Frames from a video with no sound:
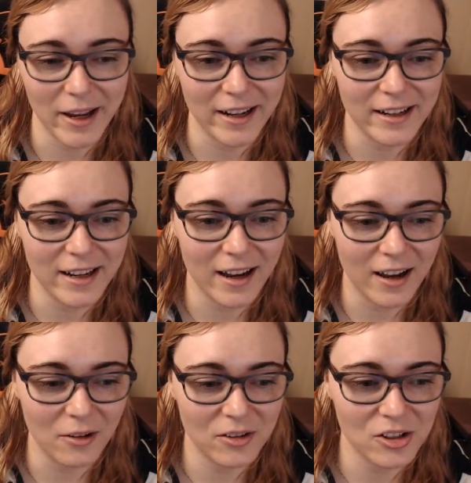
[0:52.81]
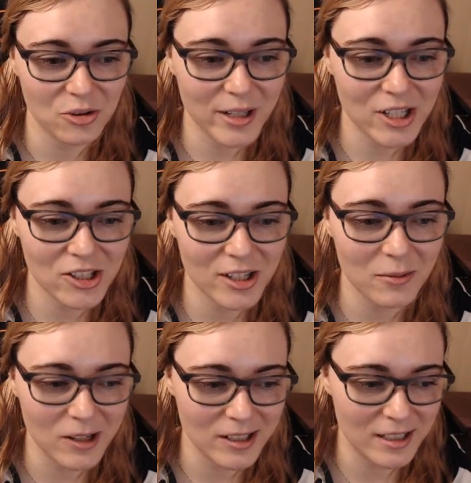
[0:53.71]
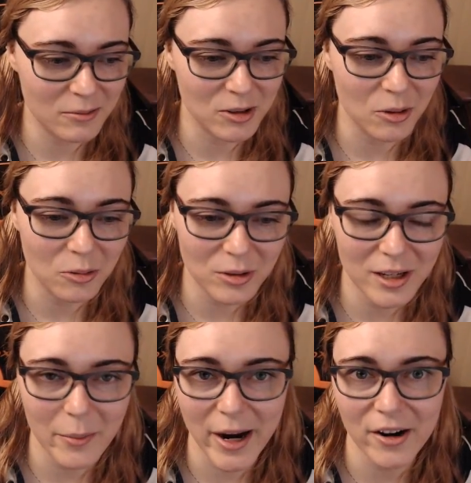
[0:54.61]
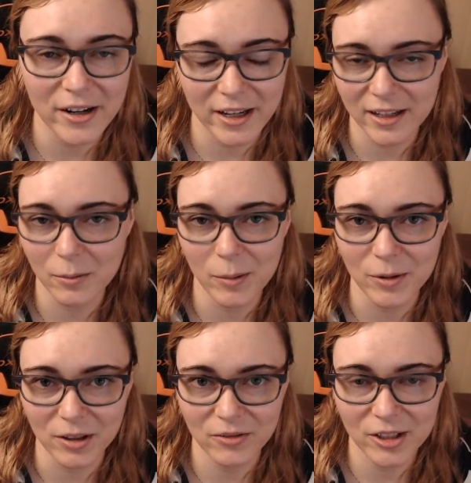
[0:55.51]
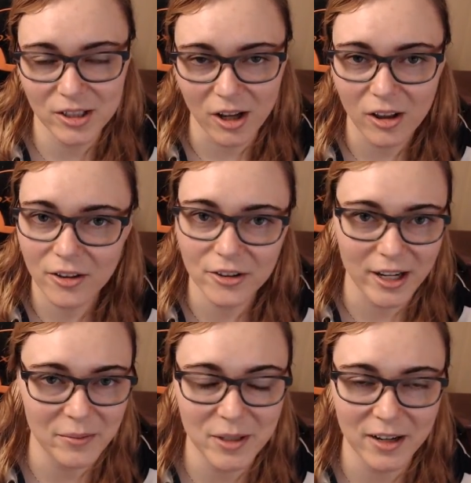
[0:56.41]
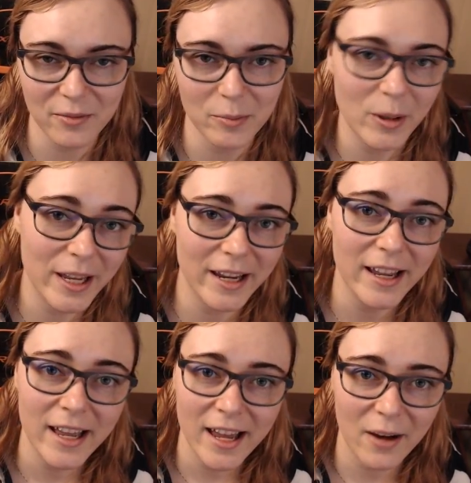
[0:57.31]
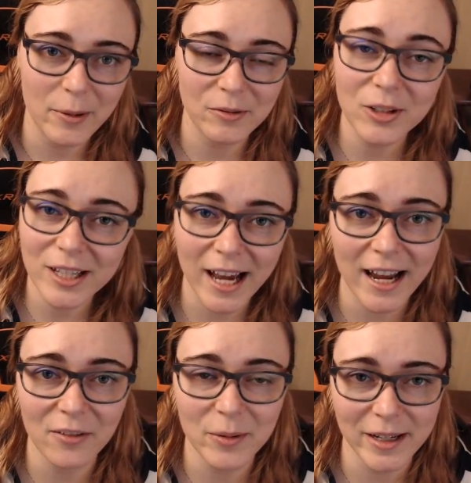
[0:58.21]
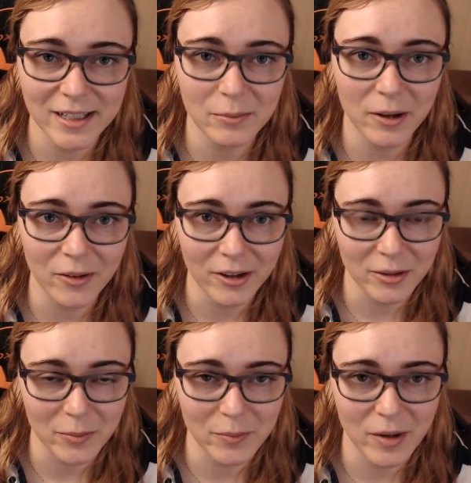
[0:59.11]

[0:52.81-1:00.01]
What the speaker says: And the strange thing was it was only apparent in Kingdom Come Deliverance. All other games that I've been playing have been really high FPS, above 100